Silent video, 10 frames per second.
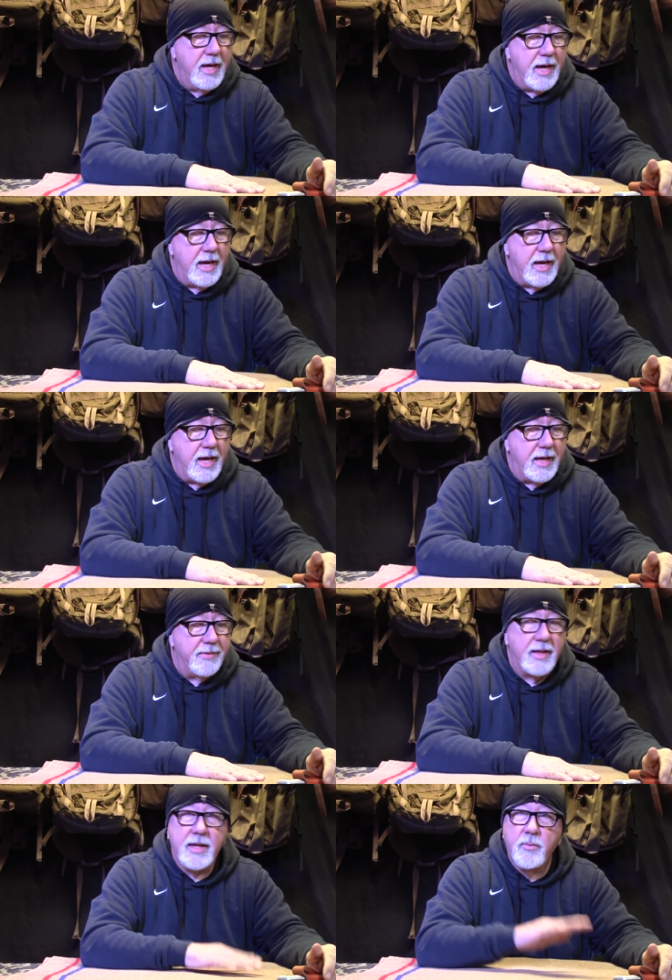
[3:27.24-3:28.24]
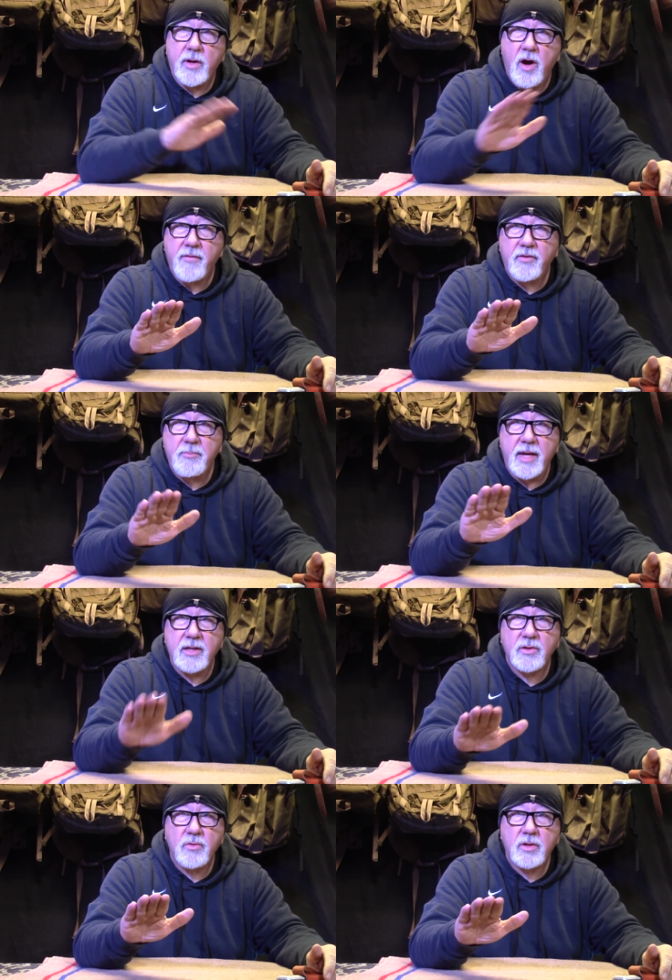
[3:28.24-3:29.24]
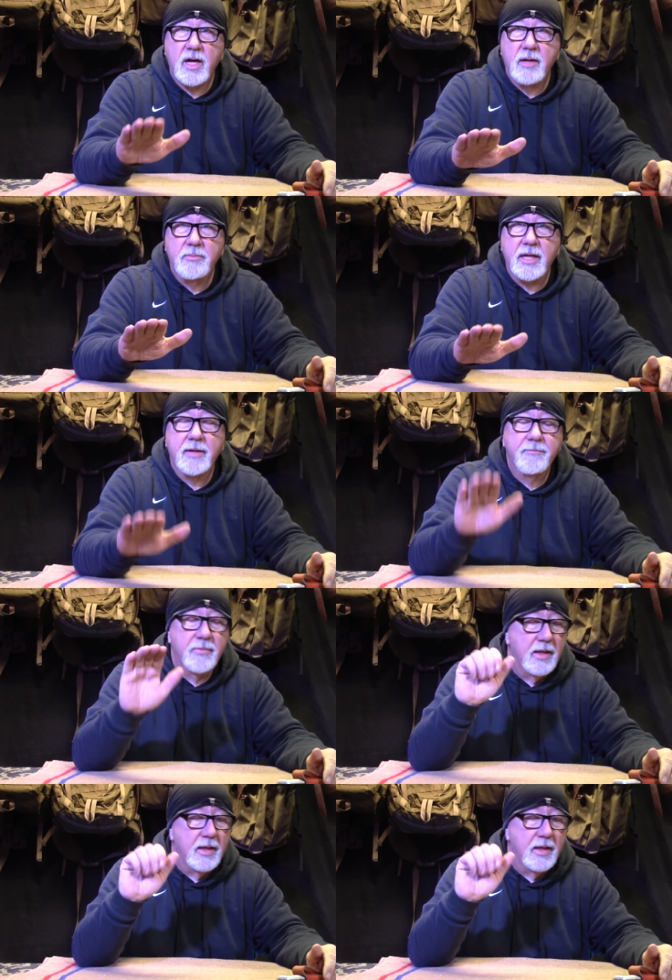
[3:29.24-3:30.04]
And then he went off and made his own company,